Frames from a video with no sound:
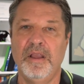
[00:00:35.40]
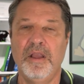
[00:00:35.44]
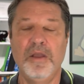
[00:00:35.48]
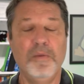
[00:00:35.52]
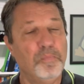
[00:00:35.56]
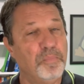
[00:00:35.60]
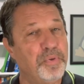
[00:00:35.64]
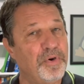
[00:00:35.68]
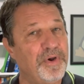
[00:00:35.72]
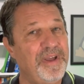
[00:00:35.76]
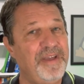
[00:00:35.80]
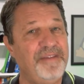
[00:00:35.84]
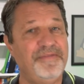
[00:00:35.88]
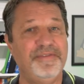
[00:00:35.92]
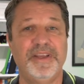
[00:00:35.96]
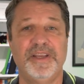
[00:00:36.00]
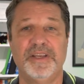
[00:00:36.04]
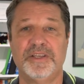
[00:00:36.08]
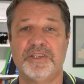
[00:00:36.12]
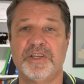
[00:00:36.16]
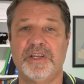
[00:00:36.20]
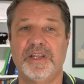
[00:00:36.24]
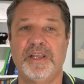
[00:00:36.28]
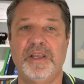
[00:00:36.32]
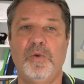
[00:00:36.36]

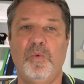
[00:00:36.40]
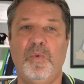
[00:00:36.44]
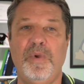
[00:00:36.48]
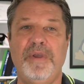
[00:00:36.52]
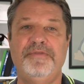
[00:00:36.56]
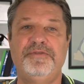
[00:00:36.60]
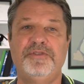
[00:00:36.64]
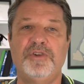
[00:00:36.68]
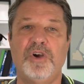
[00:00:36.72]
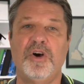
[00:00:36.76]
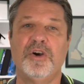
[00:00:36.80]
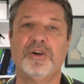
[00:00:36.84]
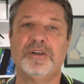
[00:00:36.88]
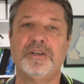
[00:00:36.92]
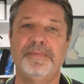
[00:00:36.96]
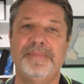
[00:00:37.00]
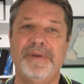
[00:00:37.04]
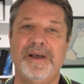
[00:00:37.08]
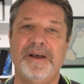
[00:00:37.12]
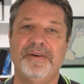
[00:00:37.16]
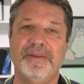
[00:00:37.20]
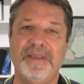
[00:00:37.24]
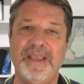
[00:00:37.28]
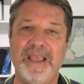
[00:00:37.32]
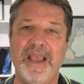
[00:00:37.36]
Previously, we've talked
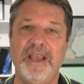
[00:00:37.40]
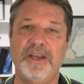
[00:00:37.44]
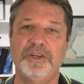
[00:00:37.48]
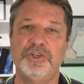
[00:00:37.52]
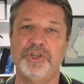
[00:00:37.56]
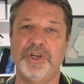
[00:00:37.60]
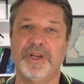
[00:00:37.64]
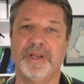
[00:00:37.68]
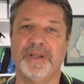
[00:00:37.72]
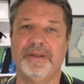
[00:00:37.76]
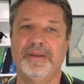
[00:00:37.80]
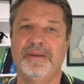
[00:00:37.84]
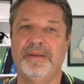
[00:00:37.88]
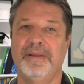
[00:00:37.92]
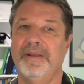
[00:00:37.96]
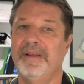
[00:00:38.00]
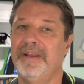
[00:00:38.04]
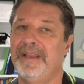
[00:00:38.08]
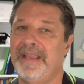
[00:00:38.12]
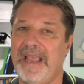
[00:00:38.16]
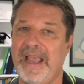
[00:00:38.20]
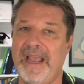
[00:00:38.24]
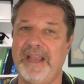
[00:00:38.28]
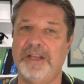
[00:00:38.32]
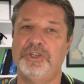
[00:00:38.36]
about caching.
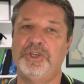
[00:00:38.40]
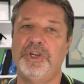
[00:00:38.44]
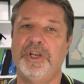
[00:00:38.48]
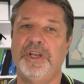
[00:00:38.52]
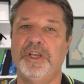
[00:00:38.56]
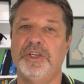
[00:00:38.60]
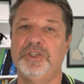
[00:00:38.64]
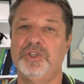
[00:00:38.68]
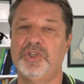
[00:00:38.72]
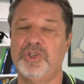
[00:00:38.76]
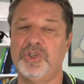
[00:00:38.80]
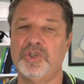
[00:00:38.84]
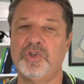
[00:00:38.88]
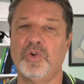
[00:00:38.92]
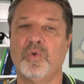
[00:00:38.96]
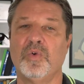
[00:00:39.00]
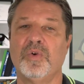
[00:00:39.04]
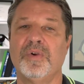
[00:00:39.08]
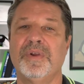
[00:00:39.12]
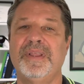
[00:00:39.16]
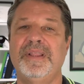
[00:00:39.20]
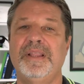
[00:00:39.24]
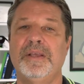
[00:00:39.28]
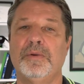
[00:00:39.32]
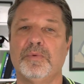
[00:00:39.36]
Caching is
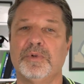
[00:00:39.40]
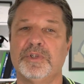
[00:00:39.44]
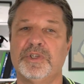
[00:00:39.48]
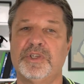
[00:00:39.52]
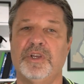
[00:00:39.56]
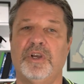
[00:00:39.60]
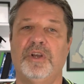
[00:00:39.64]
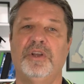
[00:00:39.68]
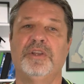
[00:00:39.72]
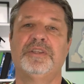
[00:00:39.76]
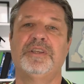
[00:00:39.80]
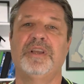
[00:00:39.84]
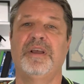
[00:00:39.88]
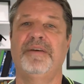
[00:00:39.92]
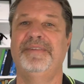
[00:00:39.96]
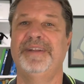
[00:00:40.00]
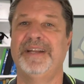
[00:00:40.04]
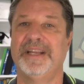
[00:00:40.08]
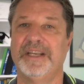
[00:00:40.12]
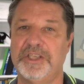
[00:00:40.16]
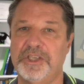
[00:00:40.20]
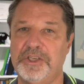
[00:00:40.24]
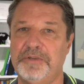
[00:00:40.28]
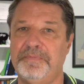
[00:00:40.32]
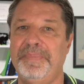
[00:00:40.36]
storing the results of an
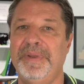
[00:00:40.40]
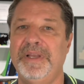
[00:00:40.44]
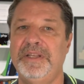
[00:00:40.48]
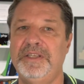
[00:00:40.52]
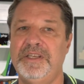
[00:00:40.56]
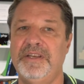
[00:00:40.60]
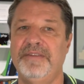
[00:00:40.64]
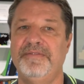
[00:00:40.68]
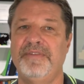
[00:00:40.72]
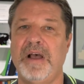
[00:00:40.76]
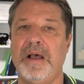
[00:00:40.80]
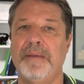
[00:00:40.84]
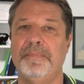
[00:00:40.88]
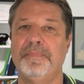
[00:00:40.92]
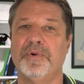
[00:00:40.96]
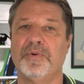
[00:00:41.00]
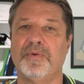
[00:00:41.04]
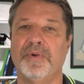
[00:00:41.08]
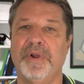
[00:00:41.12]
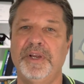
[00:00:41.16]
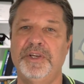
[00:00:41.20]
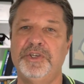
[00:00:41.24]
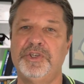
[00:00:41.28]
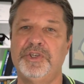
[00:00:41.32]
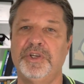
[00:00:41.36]
expensive
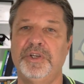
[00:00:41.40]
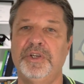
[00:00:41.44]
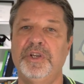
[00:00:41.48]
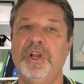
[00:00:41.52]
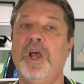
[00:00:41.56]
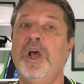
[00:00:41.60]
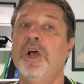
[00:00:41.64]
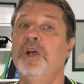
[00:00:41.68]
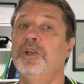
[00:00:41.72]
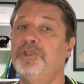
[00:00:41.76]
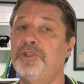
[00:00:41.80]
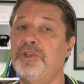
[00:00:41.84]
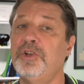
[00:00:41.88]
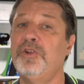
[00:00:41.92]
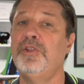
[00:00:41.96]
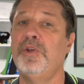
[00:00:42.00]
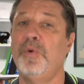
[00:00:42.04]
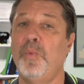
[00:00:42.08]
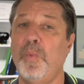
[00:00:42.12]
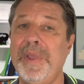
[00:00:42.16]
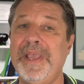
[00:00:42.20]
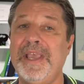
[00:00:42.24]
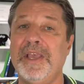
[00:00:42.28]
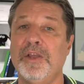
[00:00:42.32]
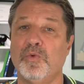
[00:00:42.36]
operation so that
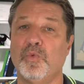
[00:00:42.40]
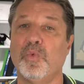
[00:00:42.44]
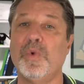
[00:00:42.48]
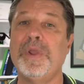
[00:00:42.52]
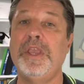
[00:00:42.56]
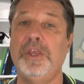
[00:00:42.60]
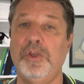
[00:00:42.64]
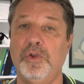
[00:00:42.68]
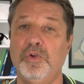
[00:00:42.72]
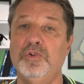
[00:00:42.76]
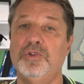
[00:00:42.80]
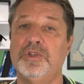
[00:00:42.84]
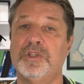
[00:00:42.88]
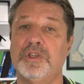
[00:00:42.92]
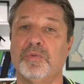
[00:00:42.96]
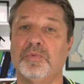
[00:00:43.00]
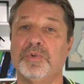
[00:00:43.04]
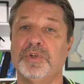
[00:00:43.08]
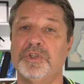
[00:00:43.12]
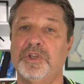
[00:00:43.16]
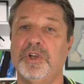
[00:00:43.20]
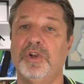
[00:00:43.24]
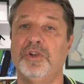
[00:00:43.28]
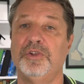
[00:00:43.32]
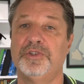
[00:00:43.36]
we can reuse the
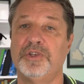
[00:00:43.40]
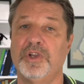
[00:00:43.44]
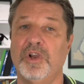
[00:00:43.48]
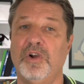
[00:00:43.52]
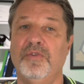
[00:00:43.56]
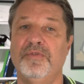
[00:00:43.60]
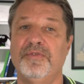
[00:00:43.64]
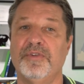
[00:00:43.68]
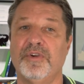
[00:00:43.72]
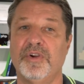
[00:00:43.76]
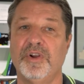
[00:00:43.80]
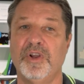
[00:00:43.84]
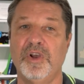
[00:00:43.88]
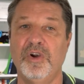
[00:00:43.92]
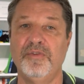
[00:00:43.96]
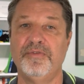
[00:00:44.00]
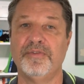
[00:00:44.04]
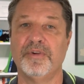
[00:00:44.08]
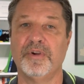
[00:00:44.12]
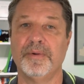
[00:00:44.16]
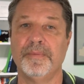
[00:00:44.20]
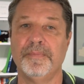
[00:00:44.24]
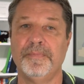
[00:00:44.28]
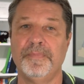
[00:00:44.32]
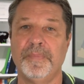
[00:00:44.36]
results over and
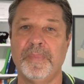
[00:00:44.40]
over.